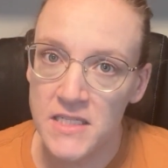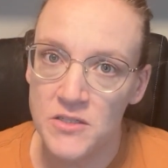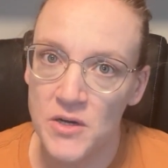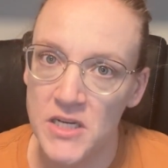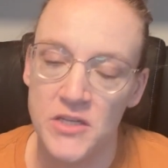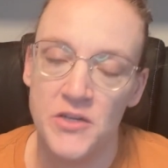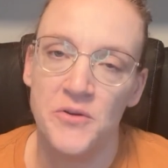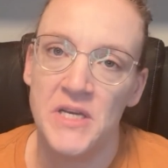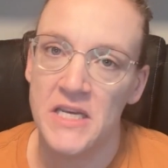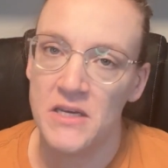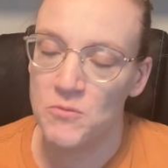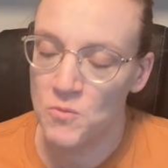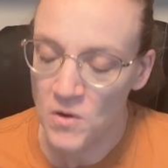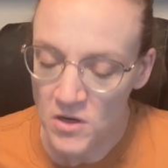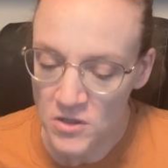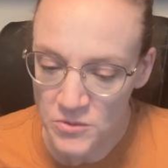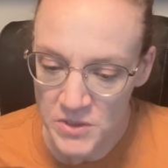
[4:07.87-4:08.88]
So I knew he had
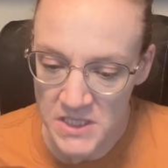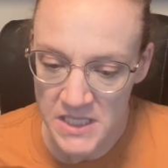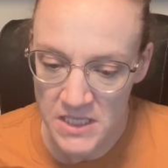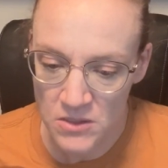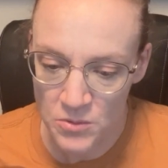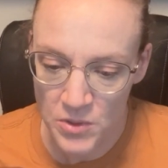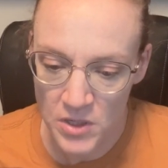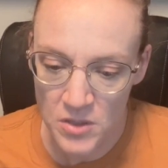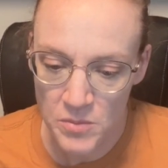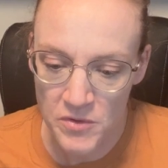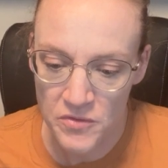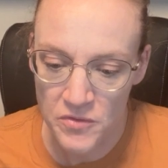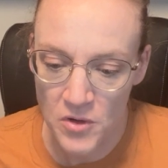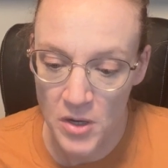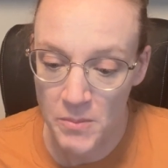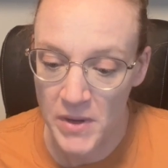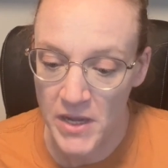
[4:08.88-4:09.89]
worked with needlework
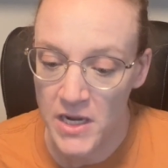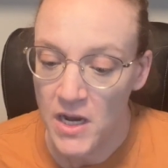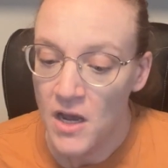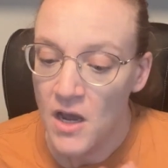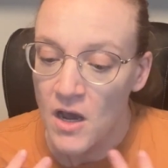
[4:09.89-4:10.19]
before, but